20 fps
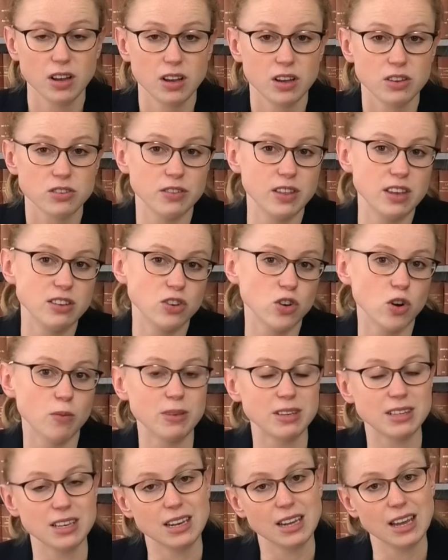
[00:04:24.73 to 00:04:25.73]
So these are your
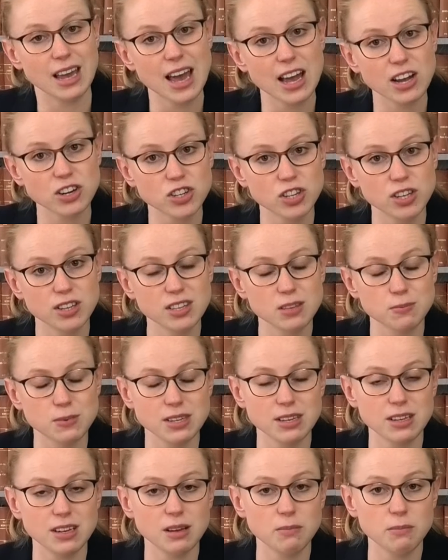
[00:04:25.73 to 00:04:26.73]
misleading actions,
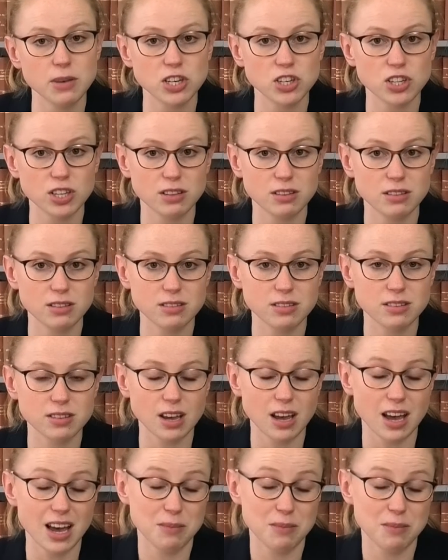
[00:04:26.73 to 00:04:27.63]
misleading omissions,